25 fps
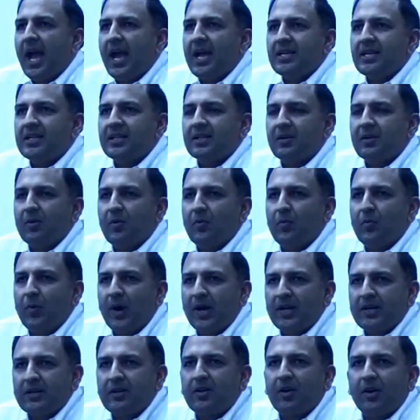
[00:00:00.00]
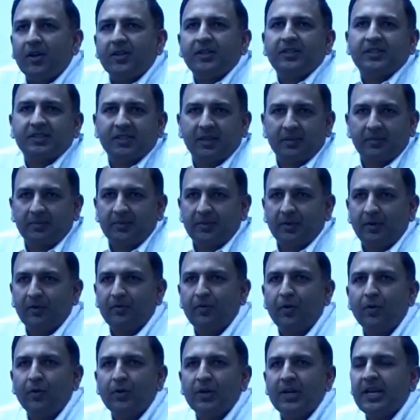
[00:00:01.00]
And one concept
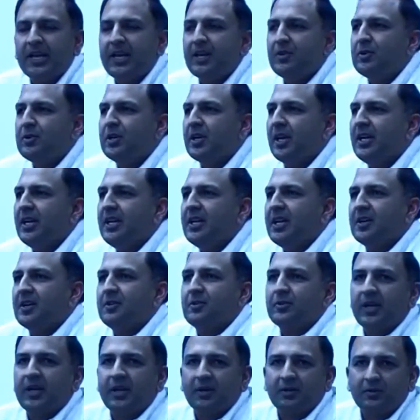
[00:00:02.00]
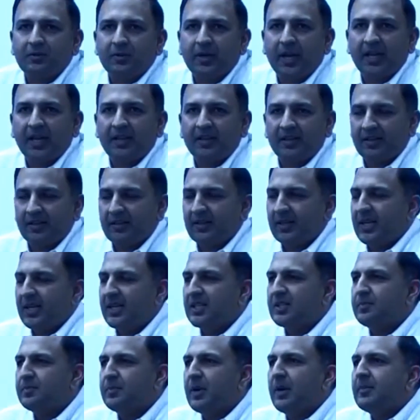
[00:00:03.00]
of holding India together
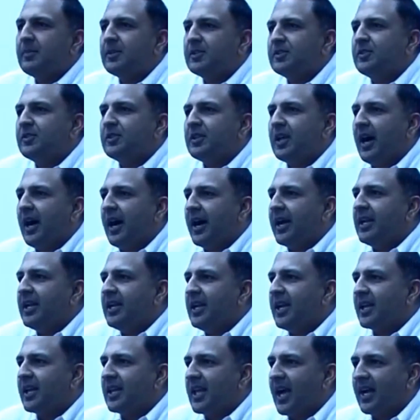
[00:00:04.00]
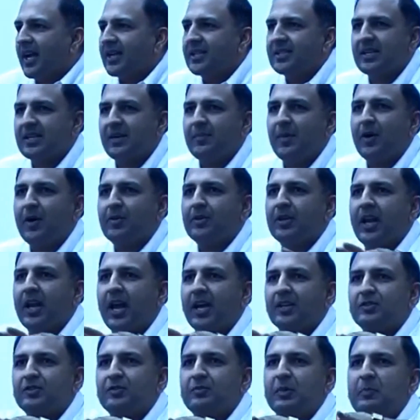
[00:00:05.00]
is premised on the idea that somehow
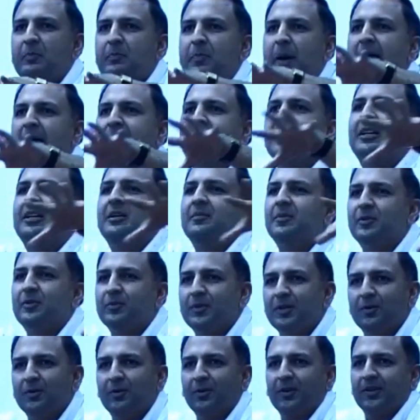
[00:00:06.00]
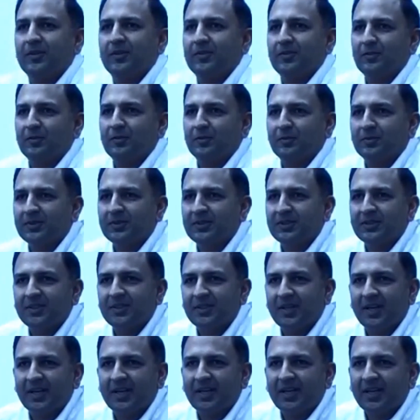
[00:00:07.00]
there has to be parity between all these groups,
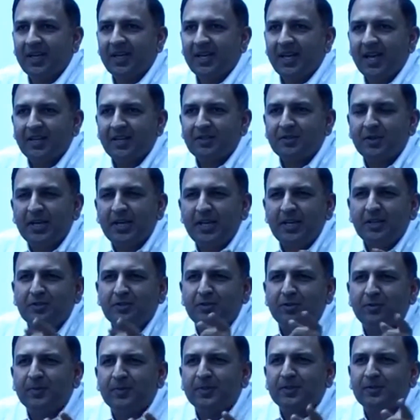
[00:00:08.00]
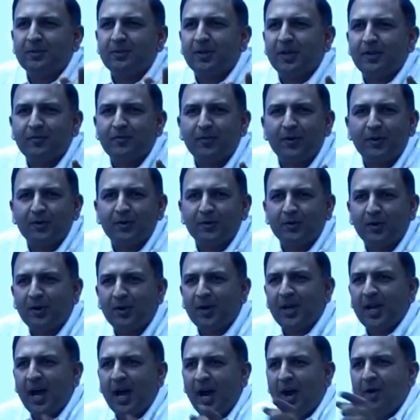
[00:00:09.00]
right? And so each group is looking for, you
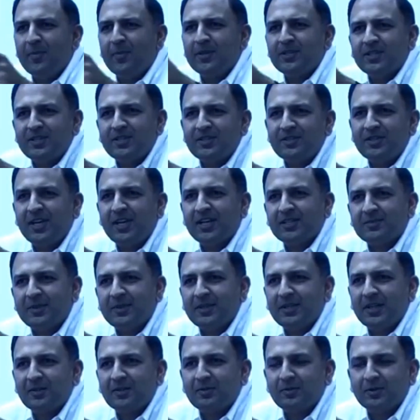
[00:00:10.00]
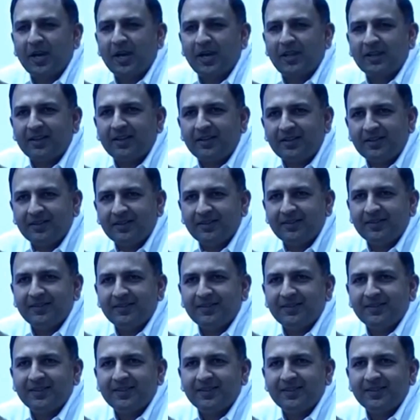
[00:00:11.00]
know, how much injury has been done to the other,